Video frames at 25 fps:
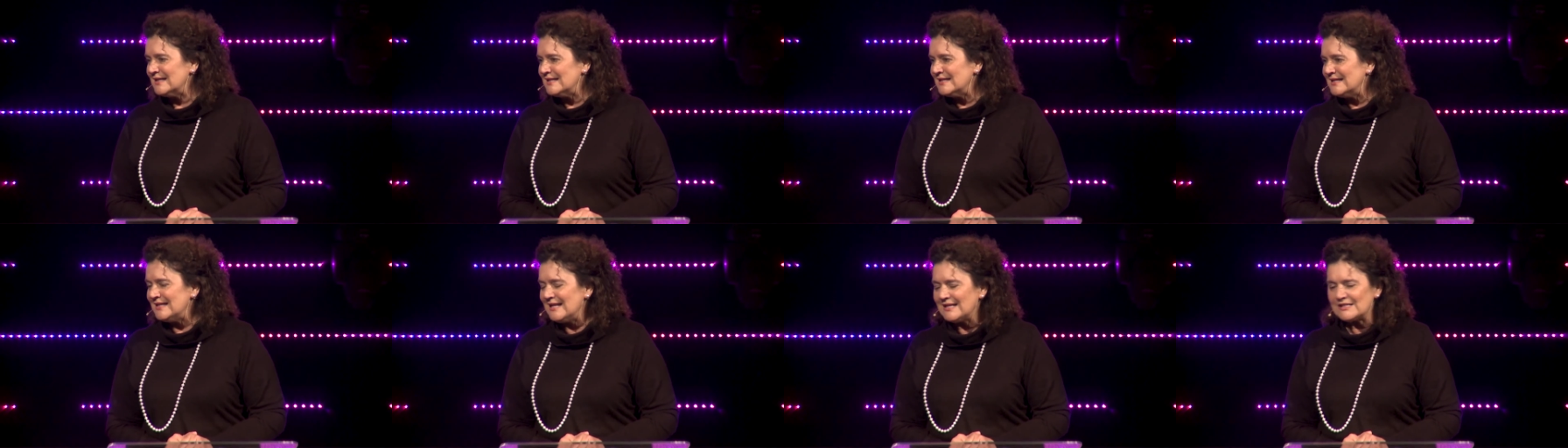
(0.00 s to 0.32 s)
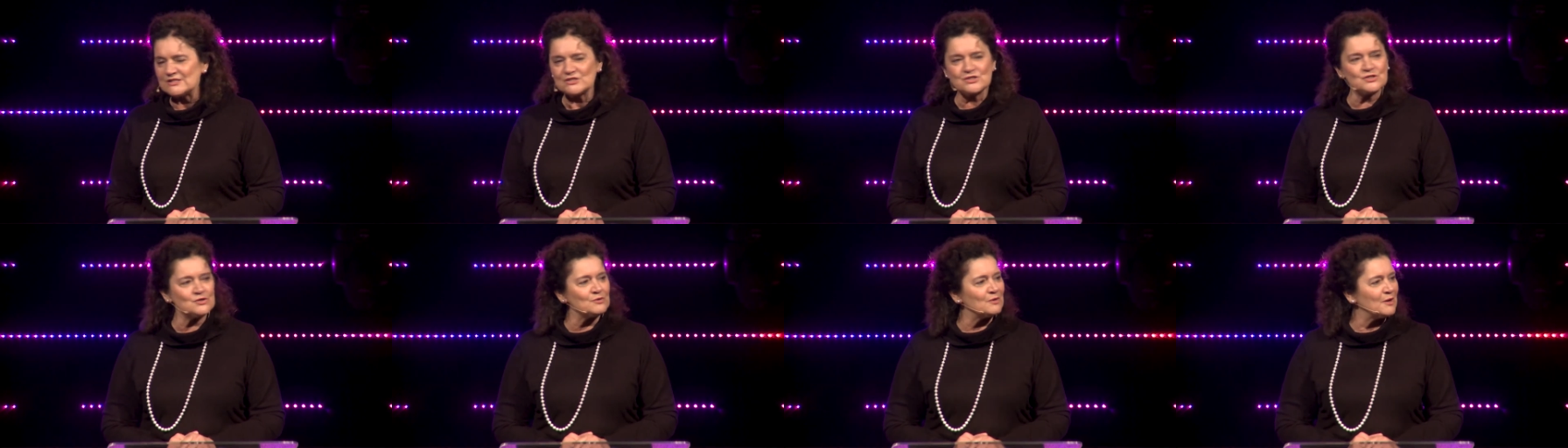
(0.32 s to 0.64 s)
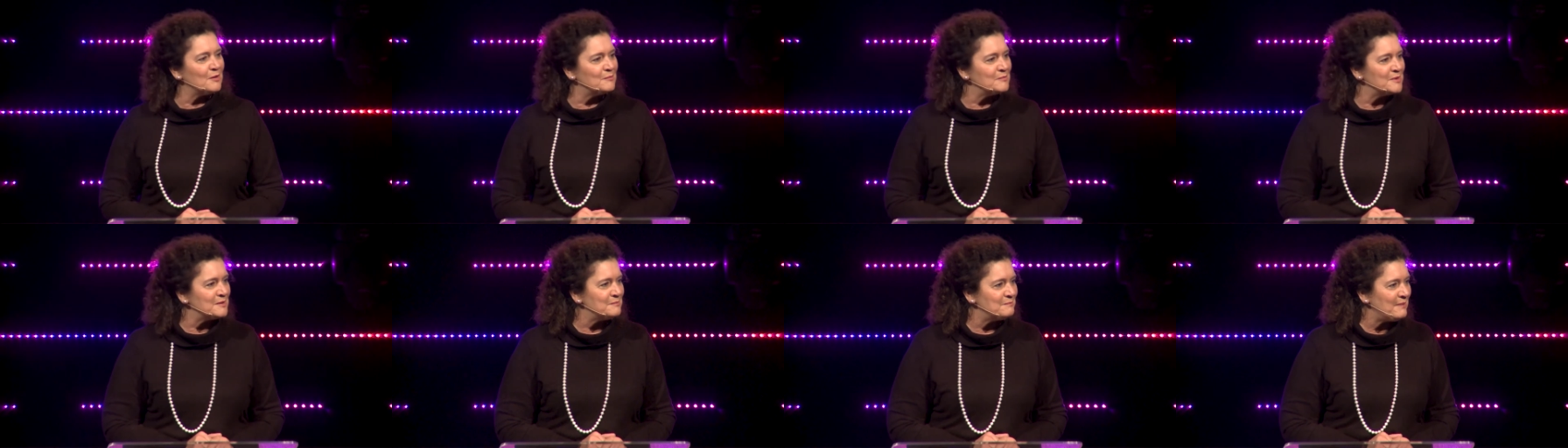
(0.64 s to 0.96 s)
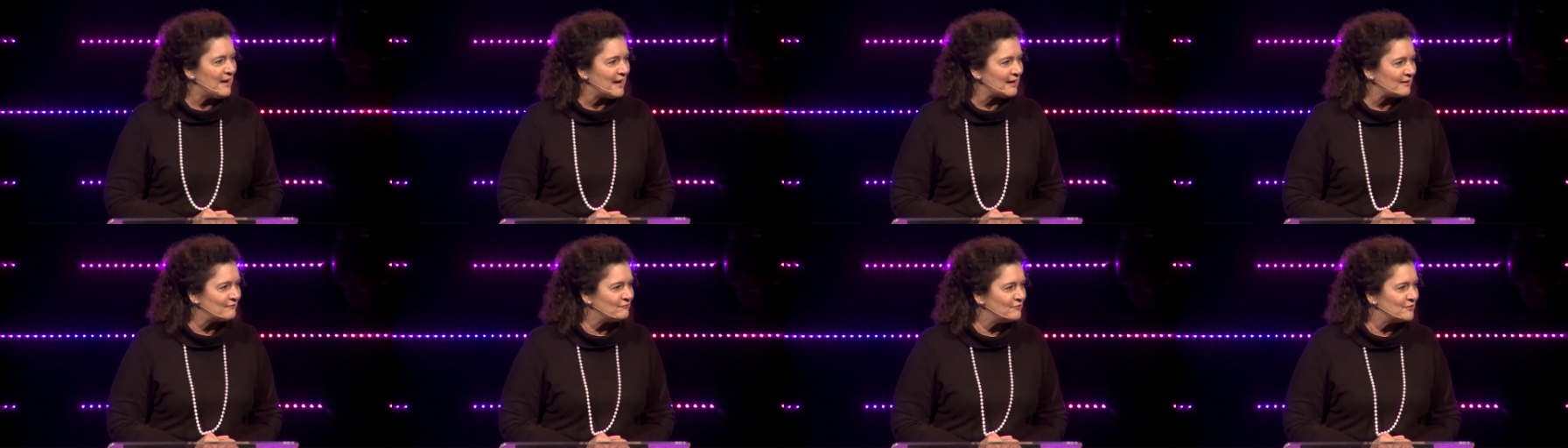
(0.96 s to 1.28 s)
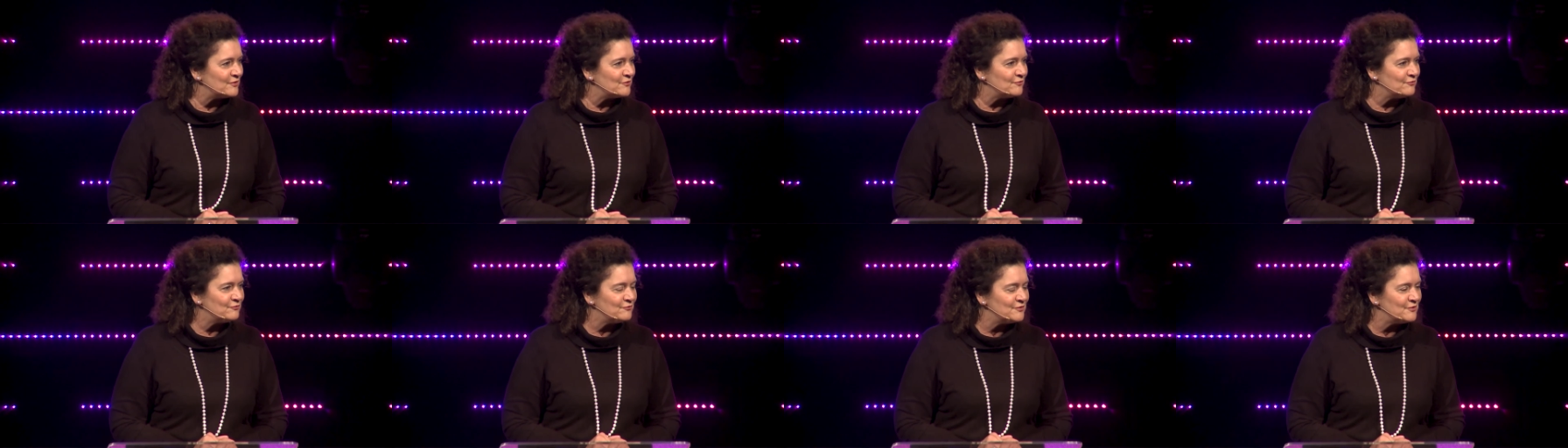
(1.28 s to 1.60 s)
Next year, I'll be back for
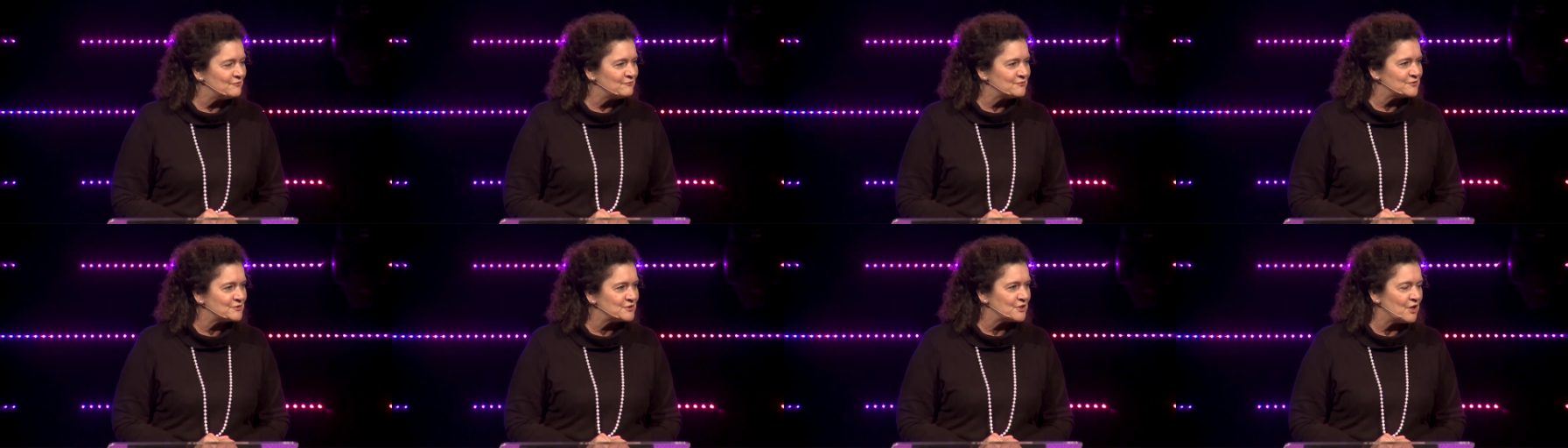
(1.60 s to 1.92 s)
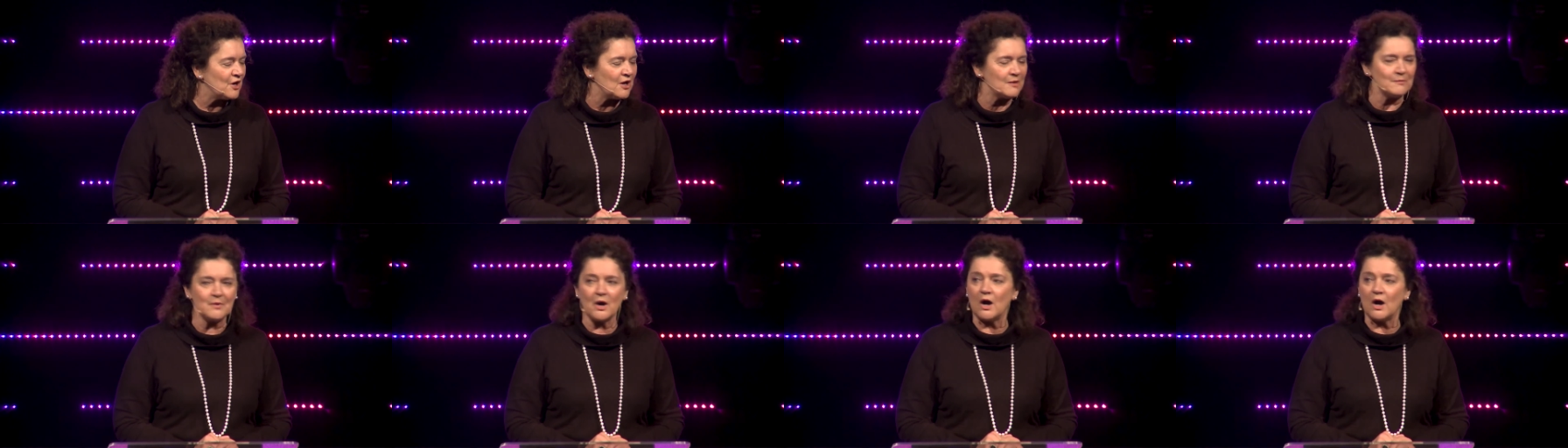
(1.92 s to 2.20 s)
the fifth time.